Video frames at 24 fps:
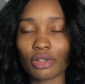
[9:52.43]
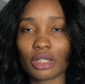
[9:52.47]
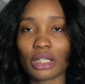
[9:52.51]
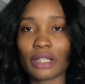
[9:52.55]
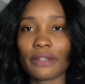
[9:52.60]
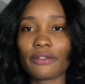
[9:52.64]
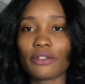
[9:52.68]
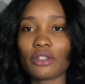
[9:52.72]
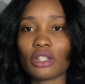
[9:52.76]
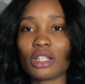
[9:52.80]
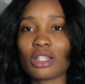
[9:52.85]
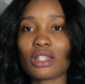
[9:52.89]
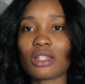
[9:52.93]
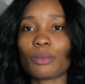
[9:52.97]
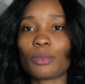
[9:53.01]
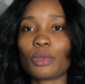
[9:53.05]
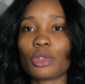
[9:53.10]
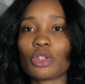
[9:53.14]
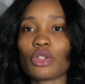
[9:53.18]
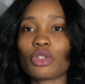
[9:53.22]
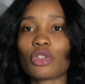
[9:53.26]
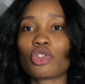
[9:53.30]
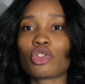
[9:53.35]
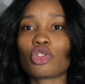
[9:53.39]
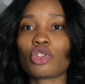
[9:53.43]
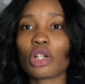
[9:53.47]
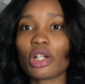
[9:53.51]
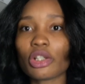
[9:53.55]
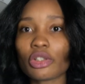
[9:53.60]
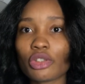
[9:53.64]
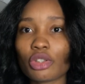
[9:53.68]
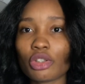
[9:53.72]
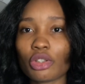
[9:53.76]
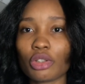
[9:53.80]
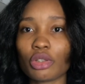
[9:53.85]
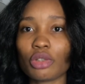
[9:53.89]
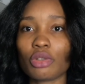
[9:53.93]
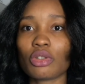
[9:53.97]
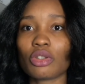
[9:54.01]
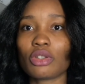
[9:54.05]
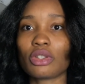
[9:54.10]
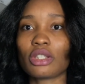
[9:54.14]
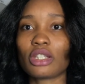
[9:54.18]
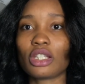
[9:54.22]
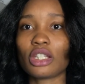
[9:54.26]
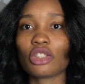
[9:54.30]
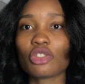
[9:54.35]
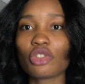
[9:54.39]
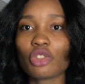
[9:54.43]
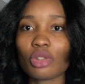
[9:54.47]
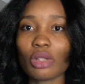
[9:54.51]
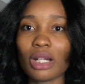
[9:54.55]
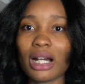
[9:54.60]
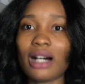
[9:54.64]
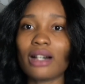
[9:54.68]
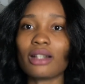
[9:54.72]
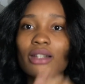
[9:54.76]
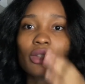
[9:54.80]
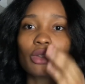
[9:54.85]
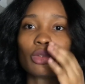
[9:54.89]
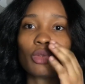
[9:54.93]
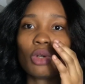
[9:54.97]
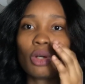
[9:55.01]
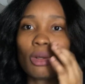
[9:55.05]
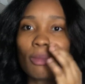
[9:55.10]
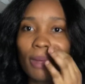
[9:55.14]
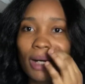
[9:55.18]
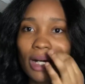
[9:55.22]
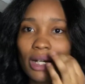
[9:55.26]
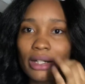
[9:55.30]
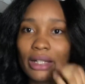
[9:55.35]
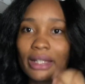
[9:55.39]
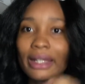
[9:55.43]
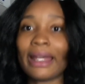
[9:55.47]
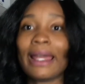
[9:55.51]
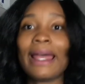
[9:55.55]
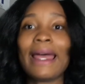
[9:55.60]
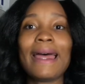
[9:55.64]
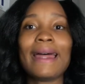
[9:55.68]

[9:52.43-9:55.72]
if you need someone to structure you, to teach you how to go about it,